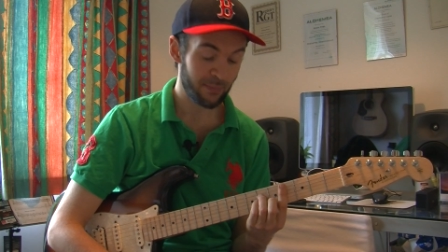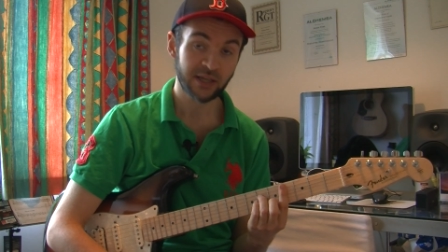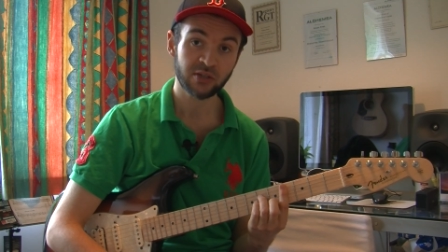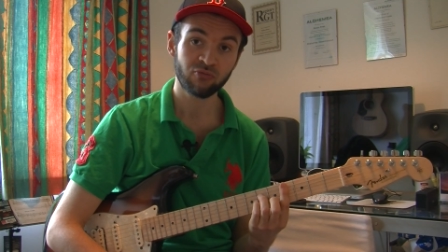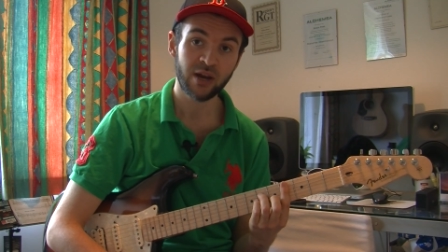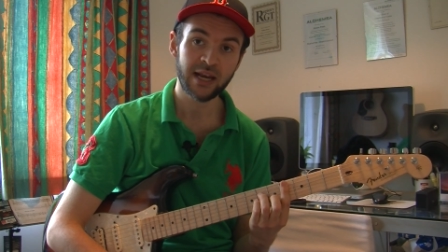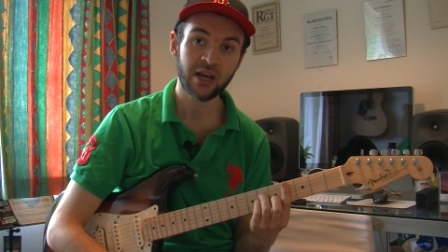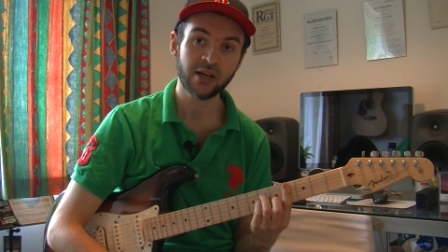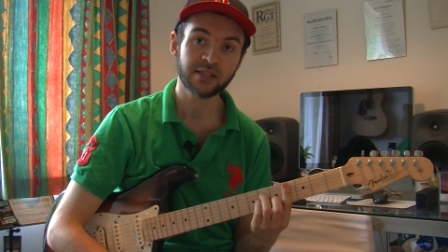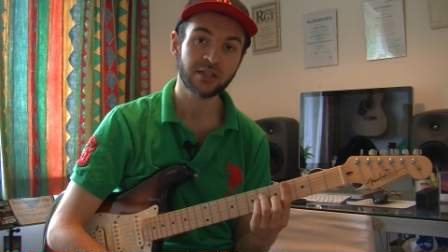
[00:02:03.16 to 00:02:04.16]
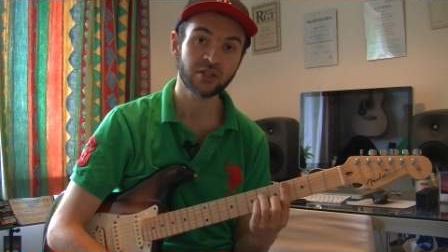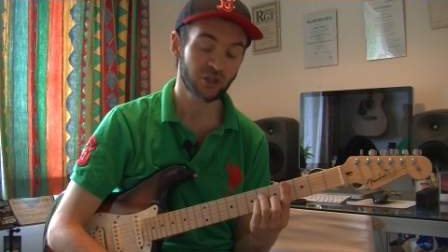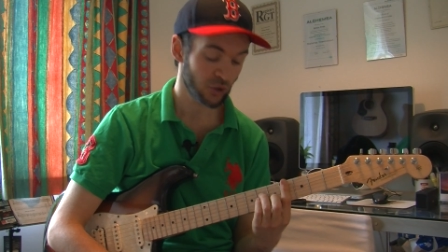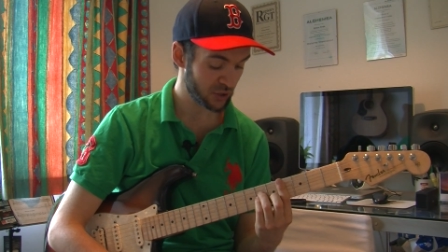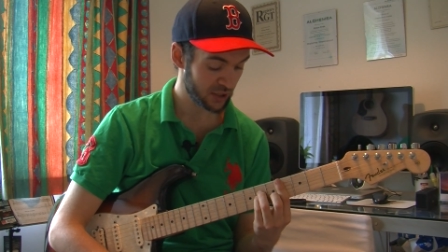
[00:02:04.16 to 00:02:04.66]
but it's a really nice thing to
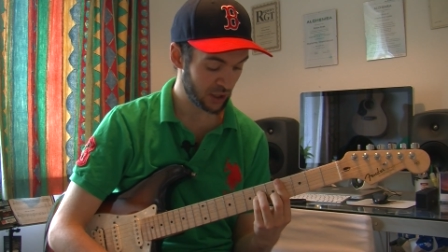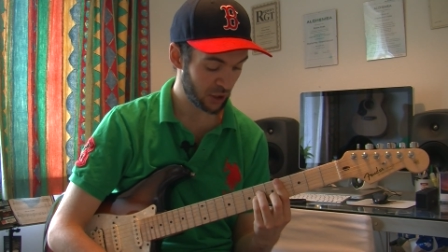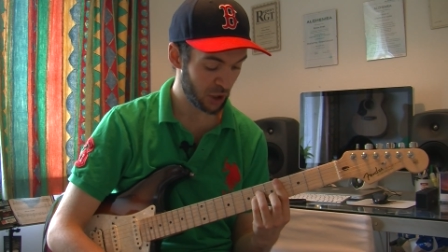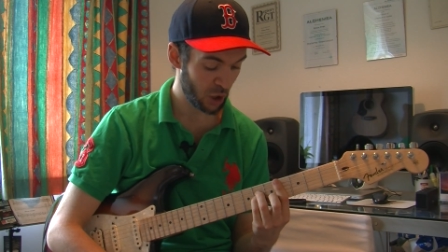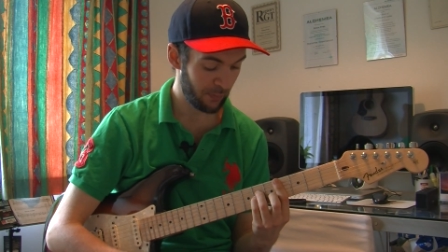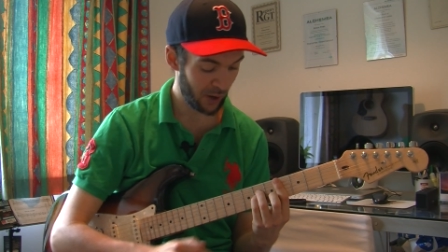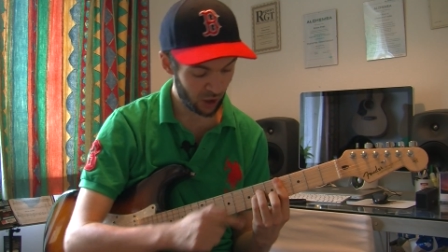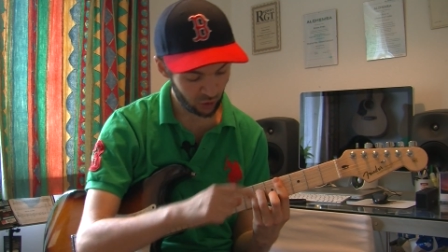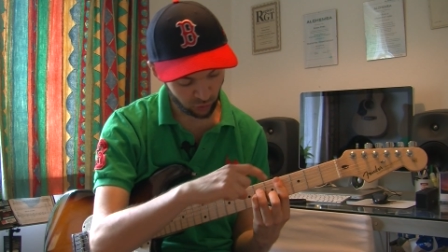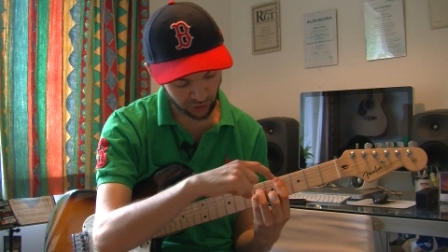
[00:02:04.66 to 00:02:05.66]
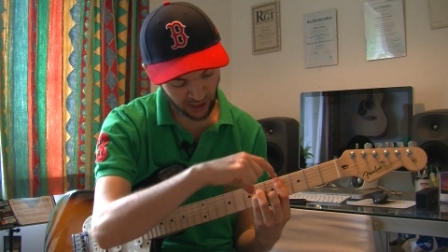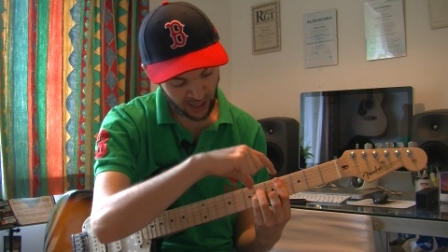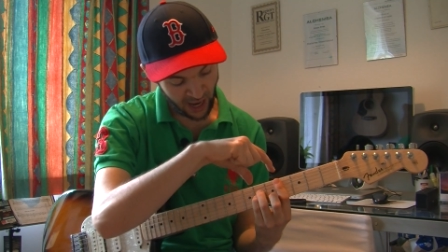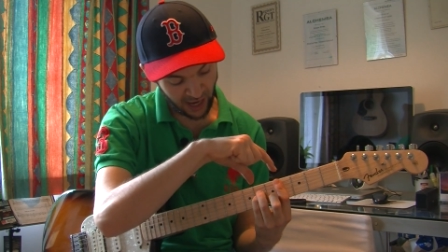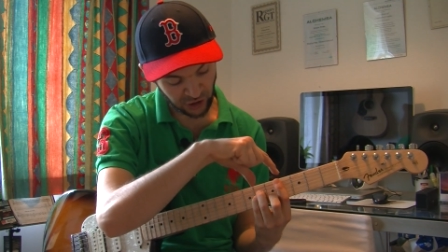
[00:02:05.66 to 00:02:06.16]
do to look at your bar chords
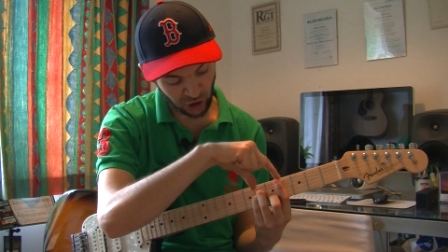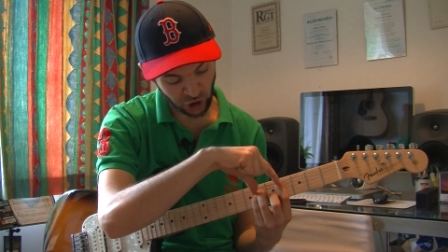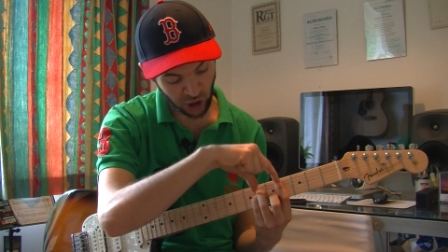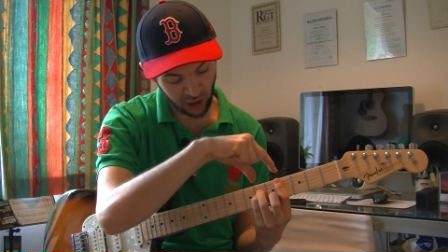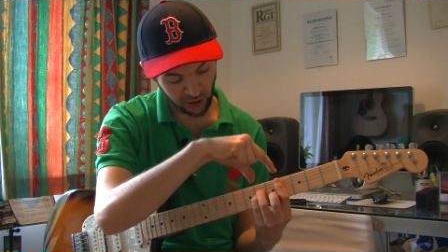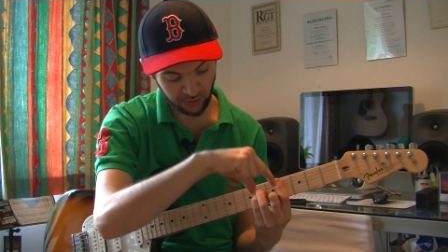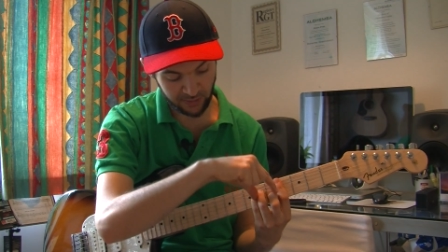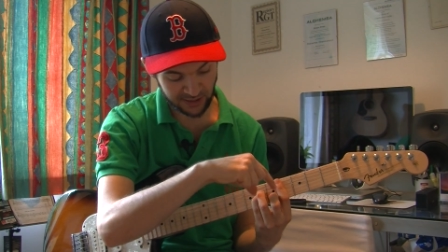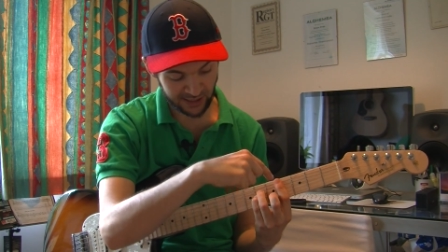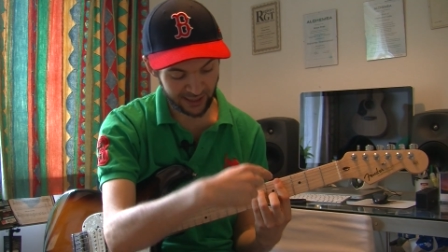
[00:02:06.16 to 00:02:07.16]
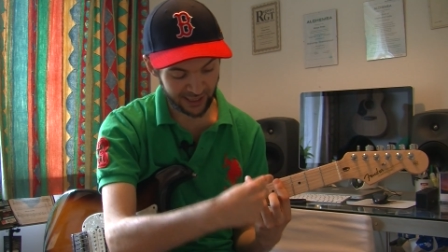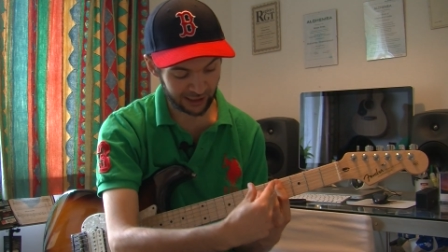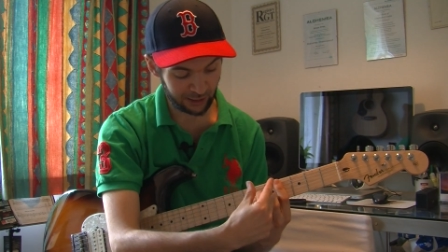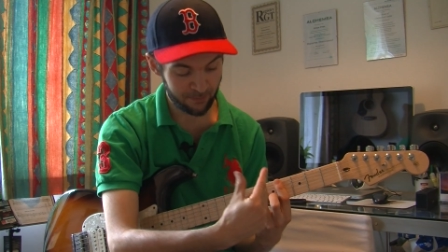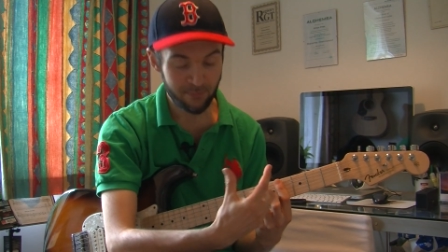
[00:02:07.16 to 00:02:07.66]
and to chunk them into
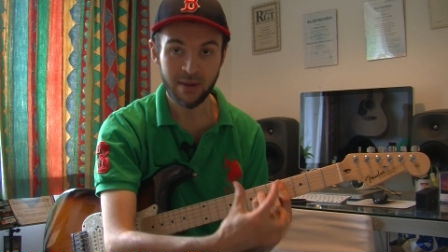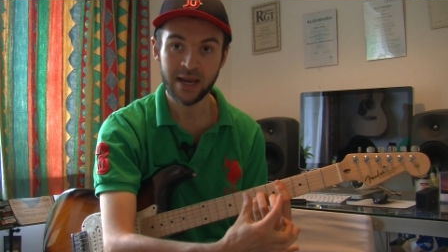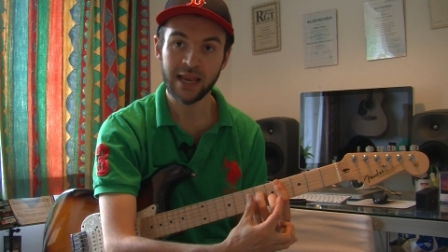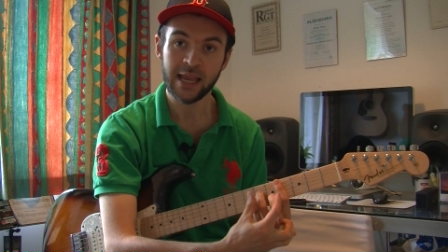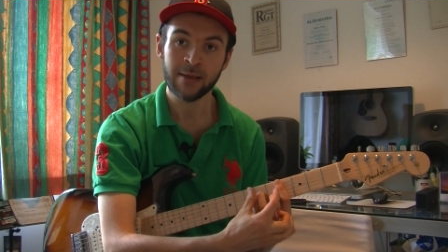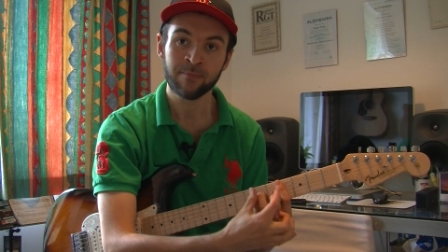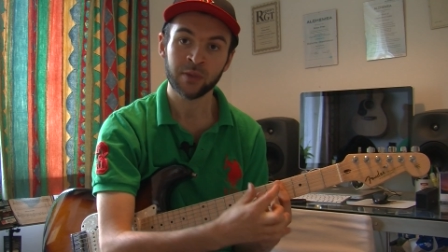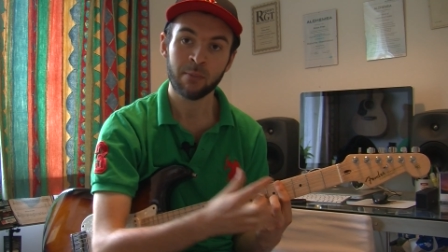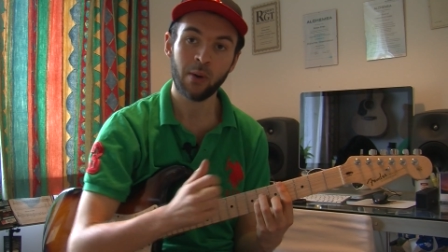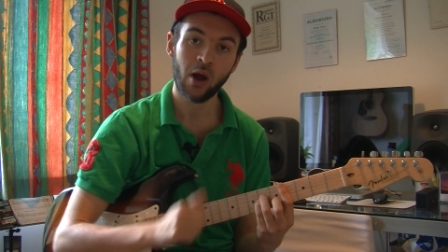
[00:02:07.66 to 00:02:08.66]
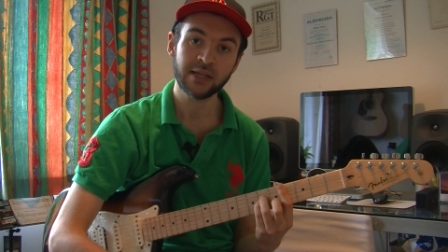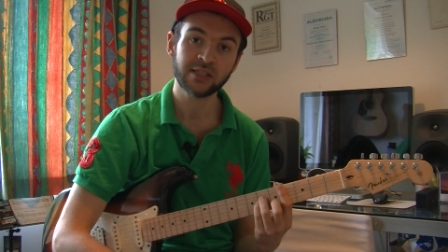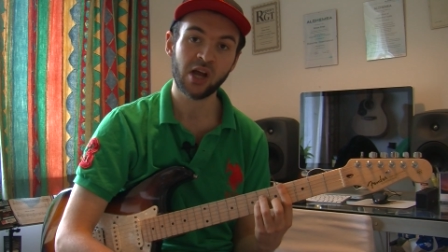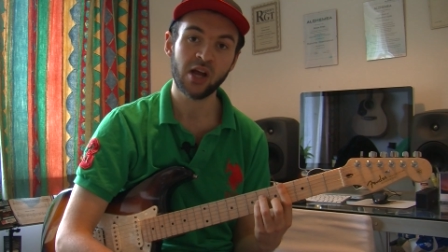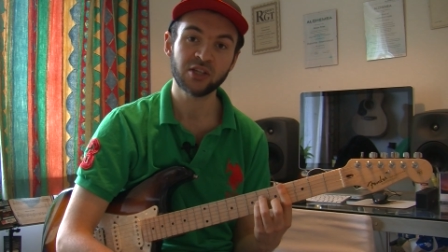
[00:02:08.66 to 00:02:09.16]
little mini
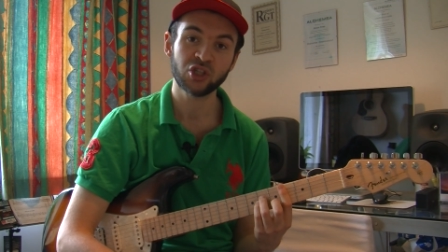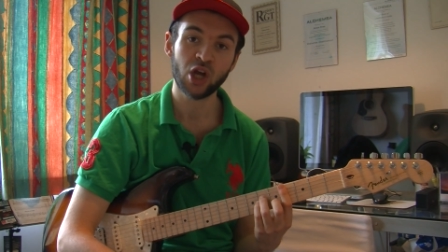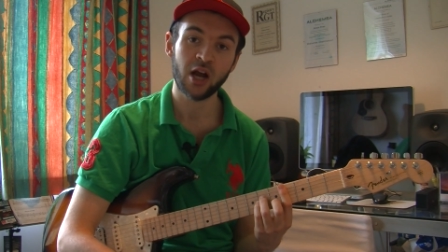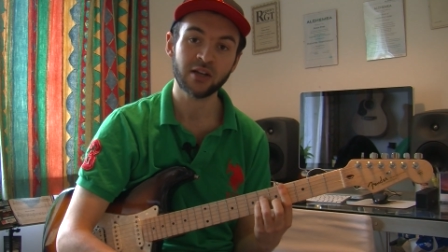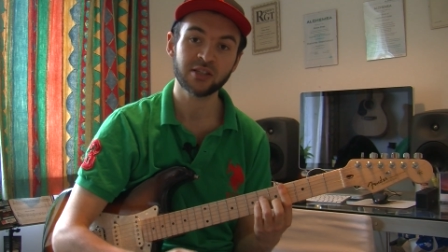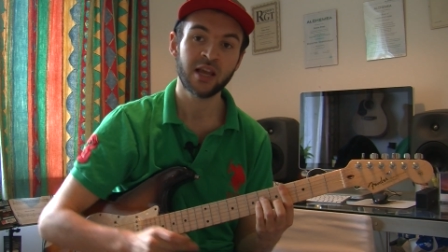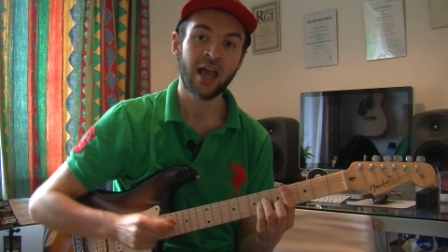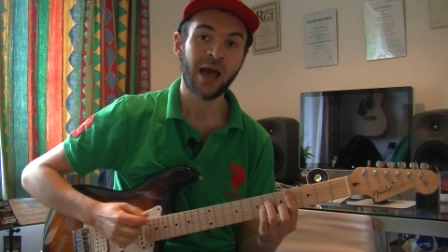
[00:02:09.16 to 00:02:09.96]
bite-sized chunks,